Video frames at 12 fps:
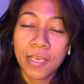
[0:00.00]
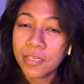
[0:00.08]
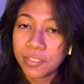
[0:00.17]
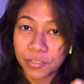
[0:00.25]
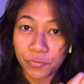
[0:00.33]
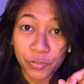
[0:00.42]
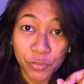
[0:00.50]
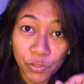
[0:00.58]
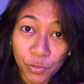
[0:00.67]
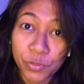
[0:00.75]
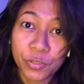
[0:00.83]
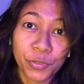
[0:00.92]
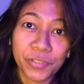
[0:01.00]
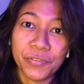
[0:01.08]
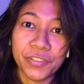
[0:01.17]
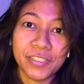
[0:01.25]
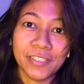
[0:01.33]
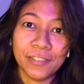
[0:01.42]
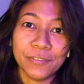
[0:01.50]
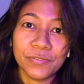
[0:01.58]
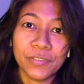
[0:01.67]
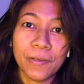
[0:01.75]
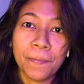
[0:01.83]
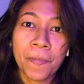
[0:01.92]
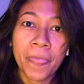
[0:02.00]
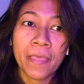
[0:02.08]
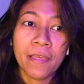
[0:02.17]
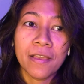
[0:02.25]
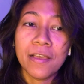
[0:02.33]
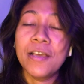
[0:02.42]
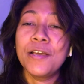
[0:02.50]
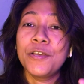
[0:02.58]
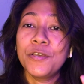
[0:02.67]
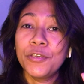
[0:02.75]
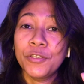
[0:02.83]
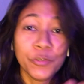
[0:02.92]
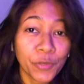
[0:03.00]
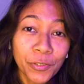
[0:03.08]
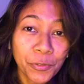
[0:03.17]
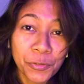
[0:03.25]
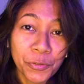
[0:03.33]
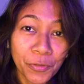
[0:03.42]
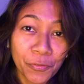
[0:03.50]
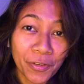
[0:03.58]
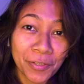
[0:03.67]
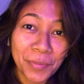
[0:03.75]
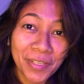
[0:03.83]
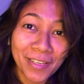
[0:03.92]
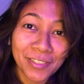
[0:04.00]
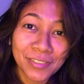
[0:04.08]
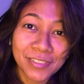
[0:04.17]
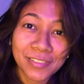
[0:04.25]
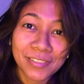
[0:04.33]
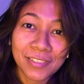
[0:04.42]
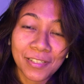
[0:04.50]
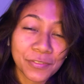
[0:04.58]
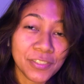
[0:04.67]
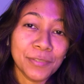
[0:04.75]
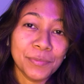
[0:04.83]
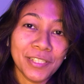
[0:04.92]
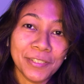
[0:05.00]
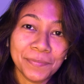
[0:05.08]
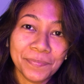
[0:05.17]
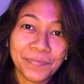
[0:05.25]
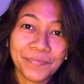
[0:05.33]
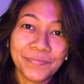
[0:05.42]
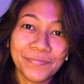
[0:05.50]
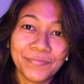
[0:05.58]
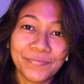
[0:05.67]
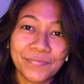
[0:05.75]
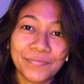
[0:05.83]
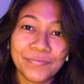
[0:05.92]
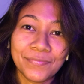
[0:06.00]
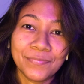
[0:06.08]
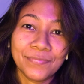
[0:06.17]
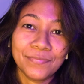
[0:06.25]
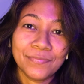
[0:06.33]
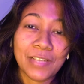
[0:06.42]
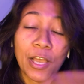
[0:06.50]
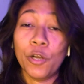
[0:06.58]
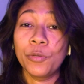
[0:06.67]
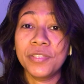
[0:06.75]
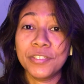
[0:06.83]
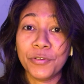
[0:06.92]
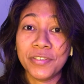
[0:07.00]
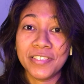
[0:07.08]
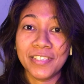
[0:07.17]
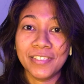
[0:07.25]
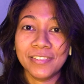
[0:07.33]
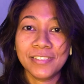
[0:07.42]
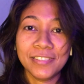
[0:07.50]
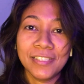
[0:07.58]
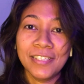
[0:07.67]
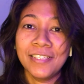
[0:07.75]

Because if you don't do it for yourself, you ain't gonna do it for anybody else after some time. I hope this resonates.